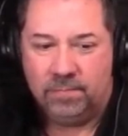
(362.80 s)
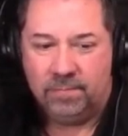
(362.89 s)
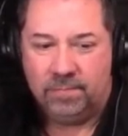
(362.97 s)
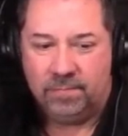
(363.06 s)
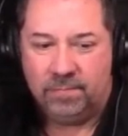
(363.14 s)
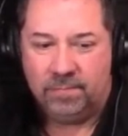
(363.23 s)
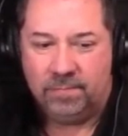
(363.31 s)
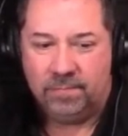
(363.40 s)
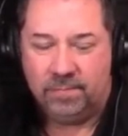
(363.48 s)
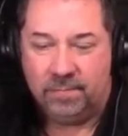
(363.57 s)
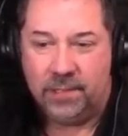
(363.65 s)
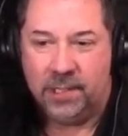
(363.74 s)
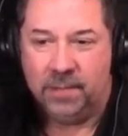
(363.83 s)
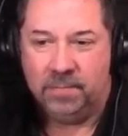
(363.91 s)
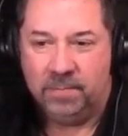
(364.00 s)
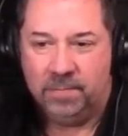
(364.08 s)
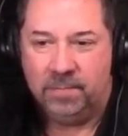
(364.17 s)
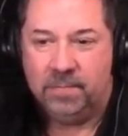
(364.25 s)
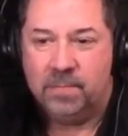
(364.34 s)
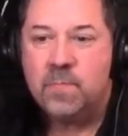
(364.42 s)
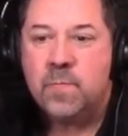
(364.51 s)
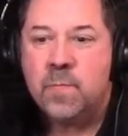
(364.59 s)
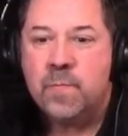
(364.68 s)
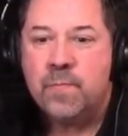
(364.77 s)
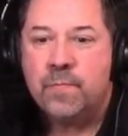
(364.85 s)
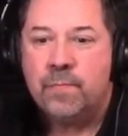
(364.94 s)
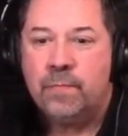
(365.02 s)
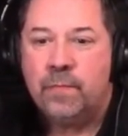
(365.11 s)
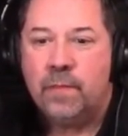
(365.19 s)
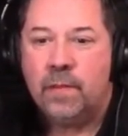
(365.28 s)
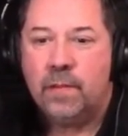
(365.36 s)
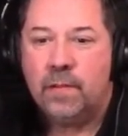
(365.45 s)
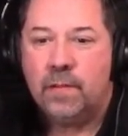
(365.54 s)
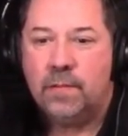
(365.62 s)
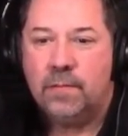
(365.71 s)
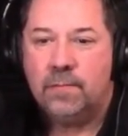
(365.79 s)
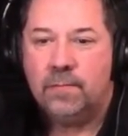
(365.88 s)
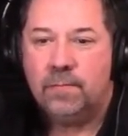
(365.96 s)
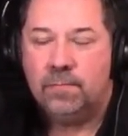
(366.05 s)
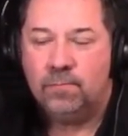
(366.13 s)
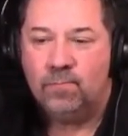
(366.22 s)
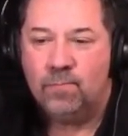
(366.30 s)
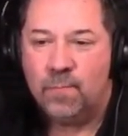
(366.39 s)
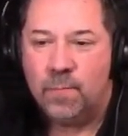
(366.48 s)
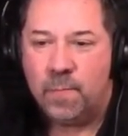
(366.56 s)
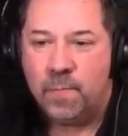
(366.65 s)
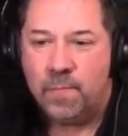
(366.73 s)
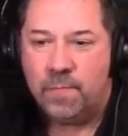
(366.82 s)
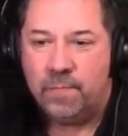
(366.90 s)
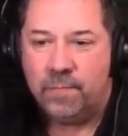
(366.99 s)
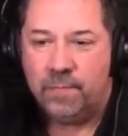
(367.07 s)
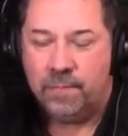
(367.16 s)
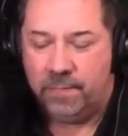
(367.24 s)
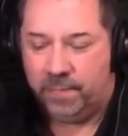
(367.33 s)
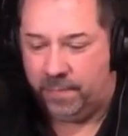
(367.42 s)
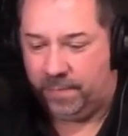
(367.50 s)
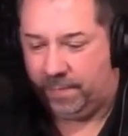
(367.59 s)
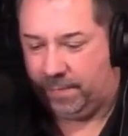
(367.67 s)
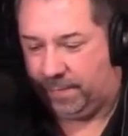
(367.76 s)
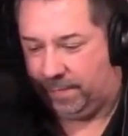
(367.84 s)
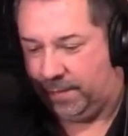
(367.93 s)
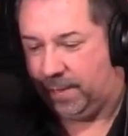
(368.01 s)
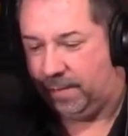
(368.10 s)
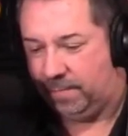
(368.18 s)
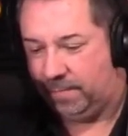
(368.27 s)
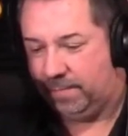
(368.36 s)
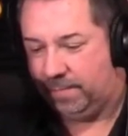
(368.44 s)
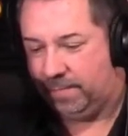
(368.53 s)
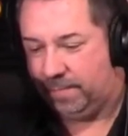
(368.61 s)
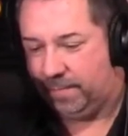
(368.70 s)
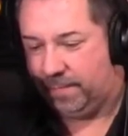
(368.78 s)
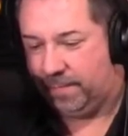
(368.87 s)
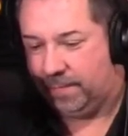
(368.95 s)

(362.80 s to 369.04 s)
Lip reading: [no speech]